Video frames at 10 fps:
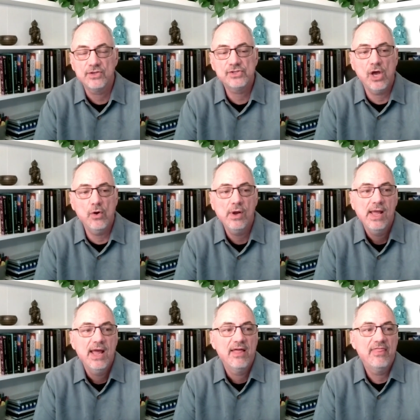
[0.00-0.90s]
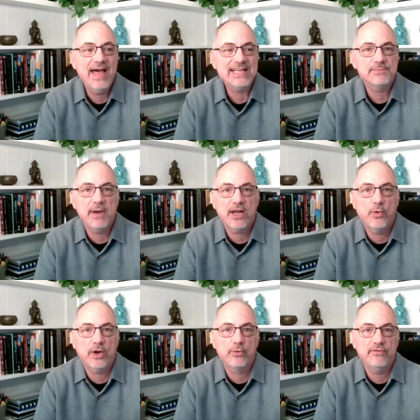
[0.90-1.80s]
so that's my
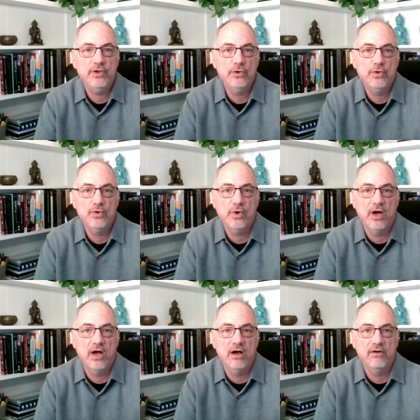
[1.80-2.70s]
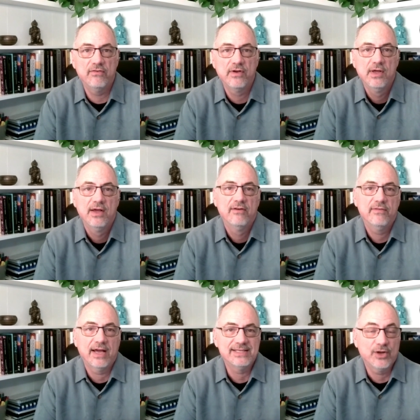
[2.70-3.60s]
quick review of
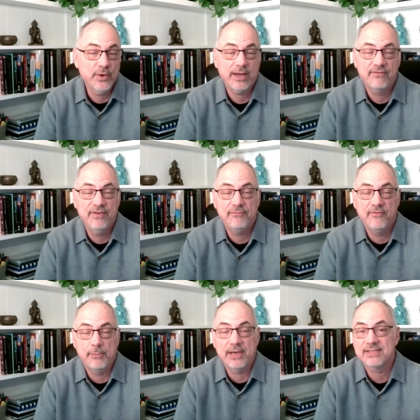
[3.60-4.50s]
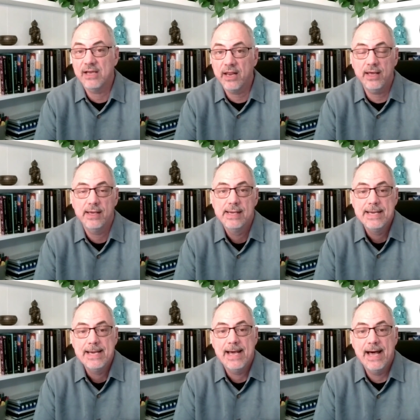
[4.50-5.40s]
i say quick vipassana
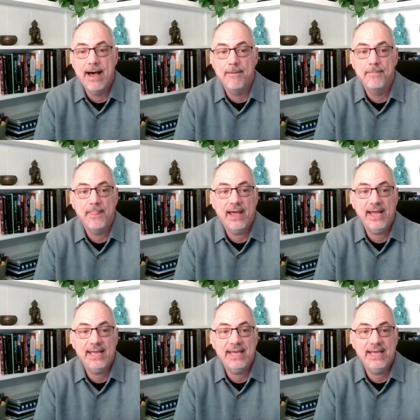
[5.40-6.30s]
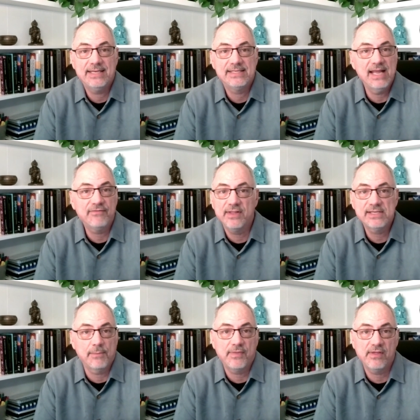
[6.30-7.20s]
um, it's definitely
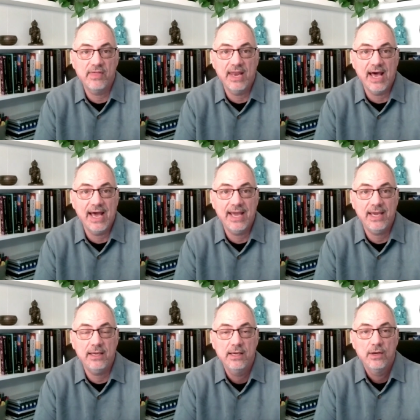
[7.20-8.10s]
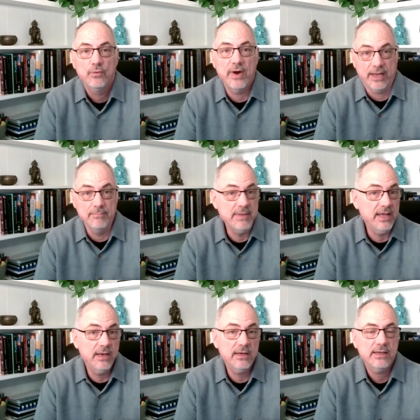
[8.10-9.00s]
something that I
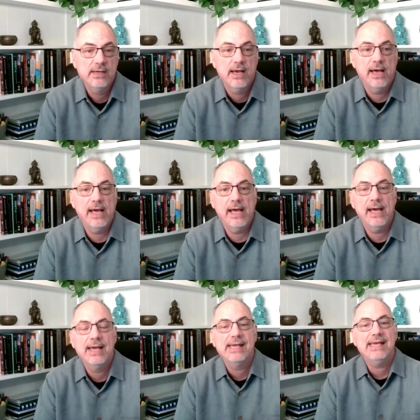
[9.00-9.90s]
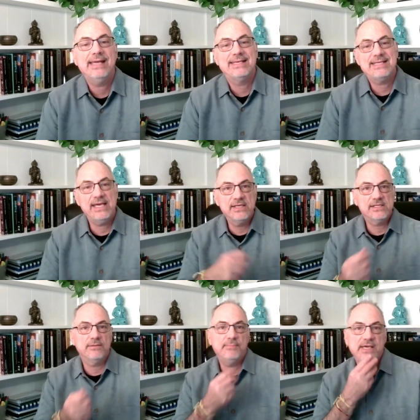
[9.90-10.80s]
recommend. Uh, it
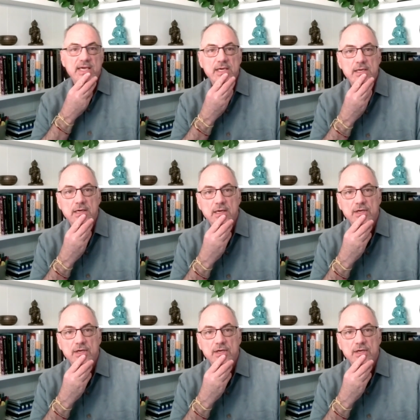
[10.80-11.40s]
tends to be